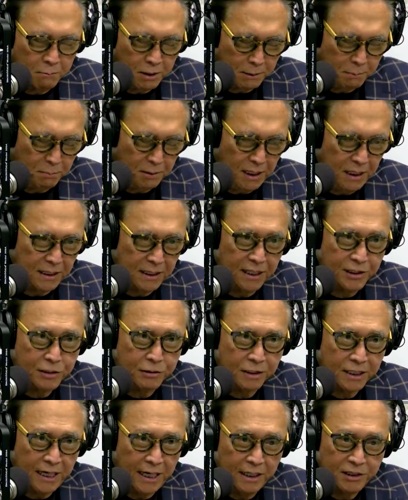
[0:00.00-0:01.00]
But being
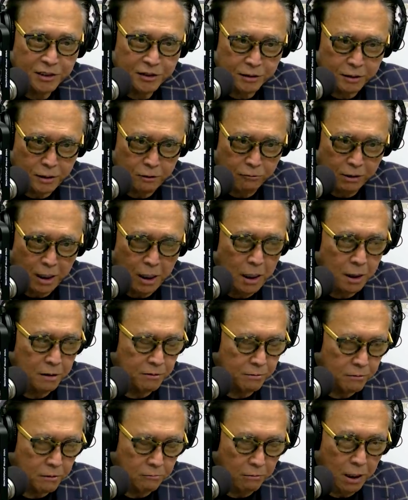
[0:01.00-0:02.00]
educational, we
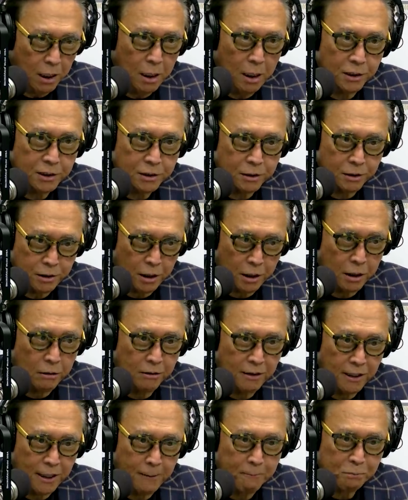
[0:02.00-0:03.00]
also
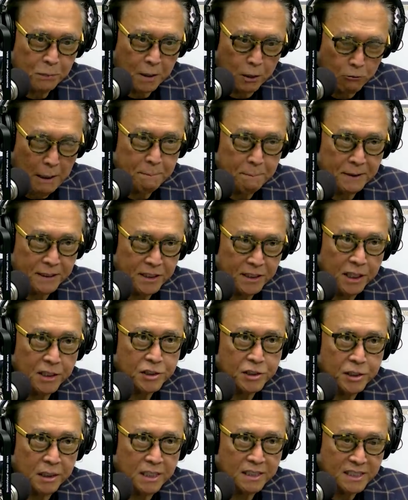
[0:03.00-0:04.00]
know that
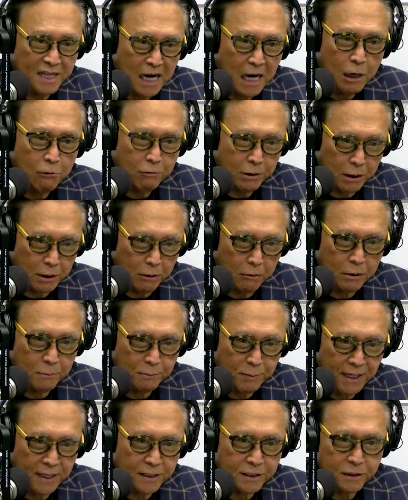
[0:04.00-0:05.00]
repetition is how we learn
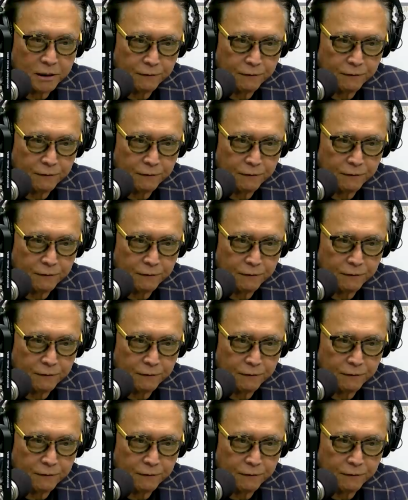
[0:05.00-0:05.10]
best.